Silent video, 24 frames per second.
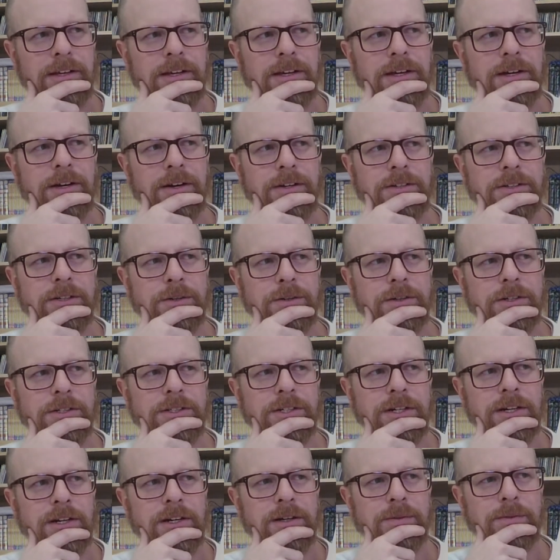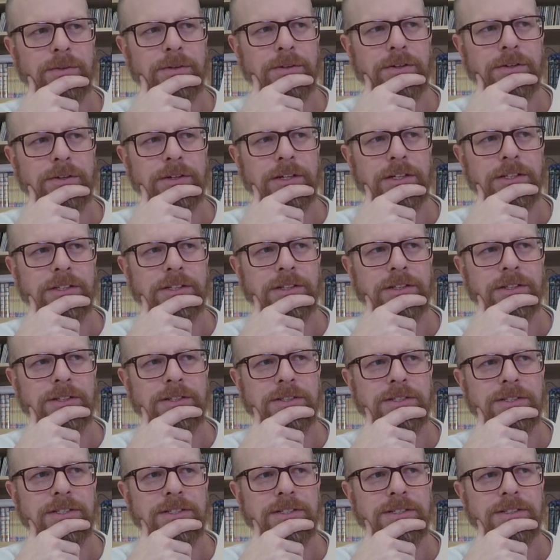cartoonish animal
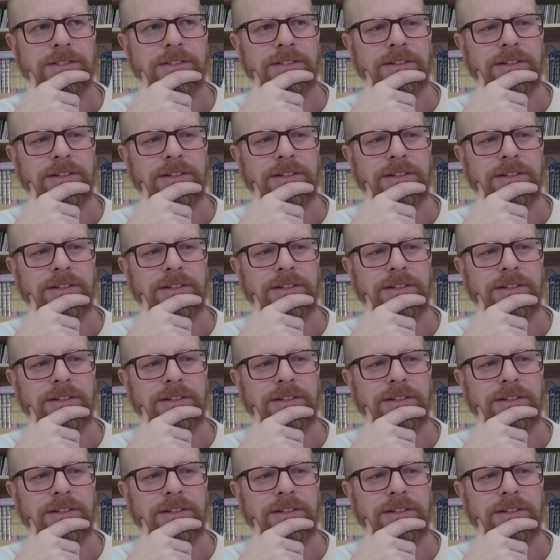creatures,